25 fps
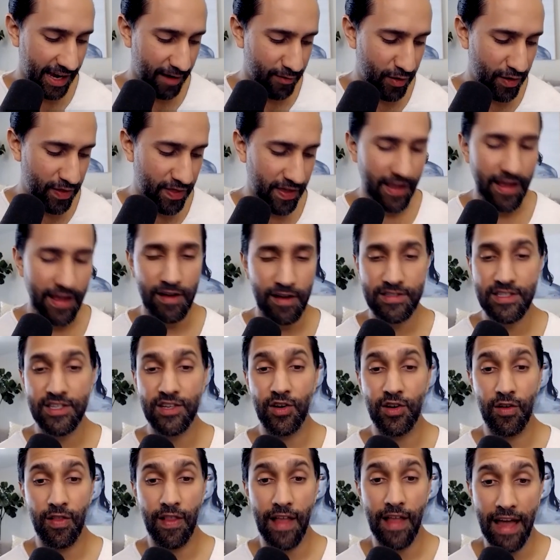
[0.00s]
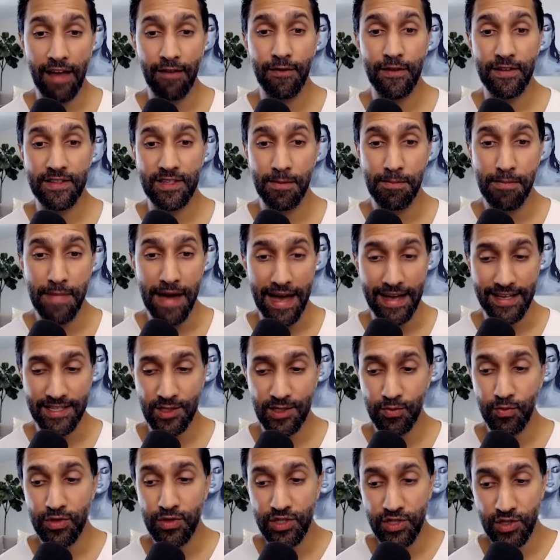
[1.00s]
everything else in your life is a
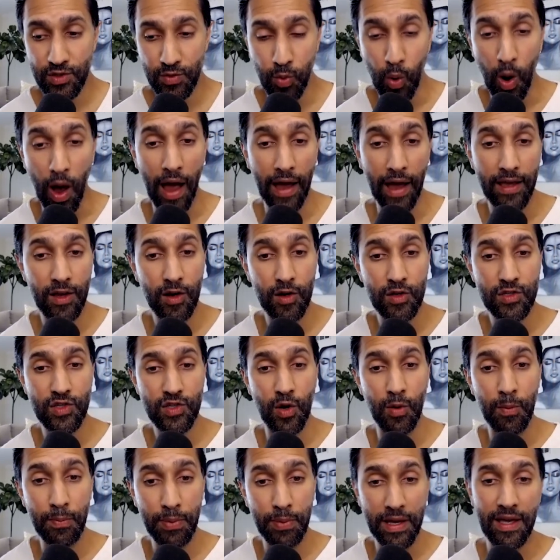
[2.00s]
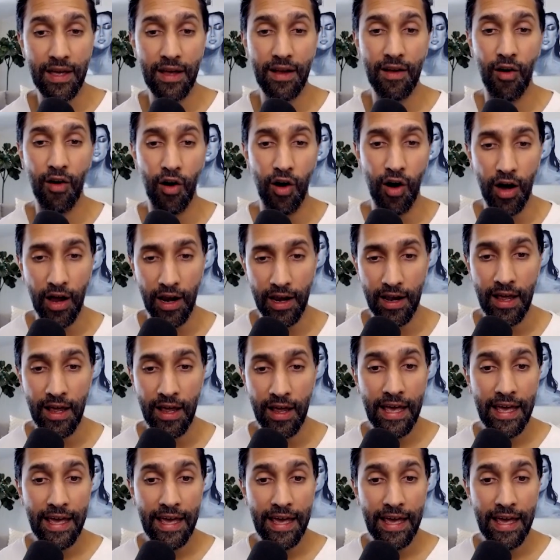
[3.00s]
mess, which is why you're so big on,